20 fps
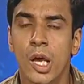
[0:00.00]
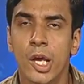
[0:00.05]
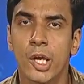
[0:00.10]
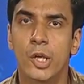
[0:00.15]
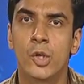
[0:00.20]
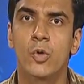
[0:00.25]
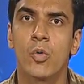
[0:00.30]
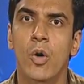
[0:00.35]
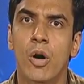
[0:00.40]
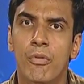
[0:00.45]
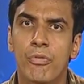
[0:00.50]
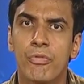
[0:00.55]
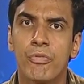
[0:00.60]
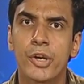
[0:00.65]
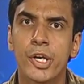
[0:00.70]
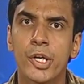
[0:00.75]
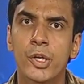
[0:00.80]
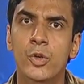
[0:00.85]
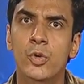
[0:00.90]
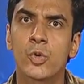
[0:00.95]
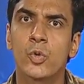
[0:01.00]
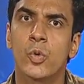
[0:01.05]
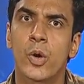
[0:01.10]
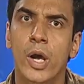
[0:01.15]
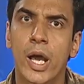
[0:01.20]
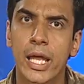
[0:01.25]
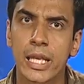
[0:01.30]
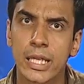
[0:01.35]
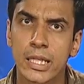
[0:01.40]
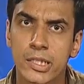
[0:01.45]
you are free to do
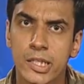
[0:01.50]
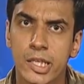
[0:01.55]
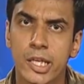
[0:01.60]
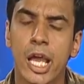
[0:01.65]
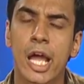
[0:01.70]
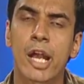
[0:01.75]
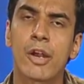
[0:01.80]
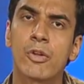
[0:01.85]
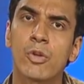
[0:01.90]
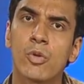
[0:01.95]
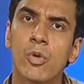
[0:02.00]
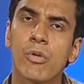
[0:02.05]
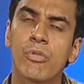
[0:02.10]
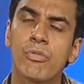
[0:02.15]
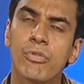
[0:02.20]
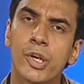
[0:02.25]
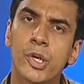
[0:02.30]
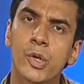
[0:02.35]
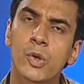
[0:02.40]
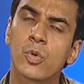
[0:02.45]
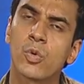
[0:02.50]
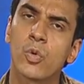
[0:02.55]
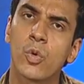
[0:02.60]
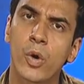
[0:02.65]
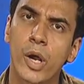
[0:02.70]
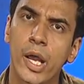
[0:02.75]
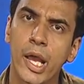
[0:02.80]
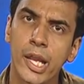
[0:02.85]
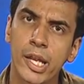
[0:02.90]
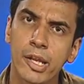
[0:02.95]
anything and you are free to go
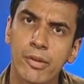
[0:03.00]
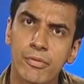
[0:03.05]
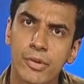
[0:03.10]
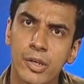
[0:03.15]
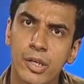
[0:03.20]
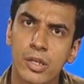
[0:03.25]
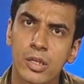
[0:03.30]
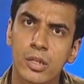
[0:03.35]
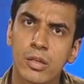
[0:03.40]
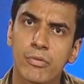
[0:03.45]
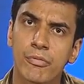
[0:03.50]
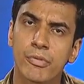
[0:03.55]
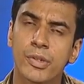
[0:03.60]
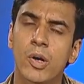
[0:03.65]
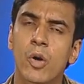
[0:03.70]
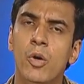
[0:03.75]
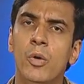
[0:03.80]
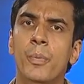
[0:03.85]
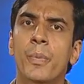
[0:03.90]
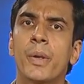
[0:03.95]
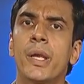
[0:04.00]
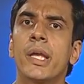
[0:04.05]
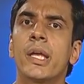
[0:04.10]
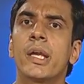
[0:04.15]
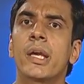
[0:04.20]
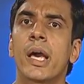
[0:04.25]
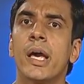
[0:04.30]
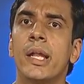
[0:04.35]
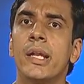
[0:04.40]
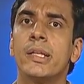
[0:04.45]
anywhere without
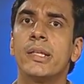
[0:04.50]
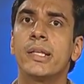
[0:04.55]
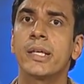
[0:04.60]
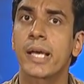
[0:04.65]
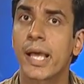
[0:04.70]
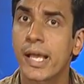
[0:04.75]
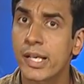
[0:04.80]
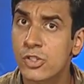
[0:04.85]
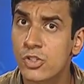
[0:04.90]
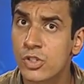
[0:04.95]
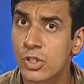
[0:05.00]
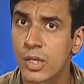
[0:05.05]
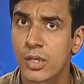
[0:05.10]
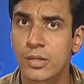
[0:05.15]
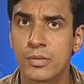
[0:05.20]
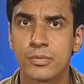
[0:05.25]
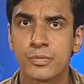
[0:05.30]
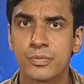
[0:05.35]
paying anything extra.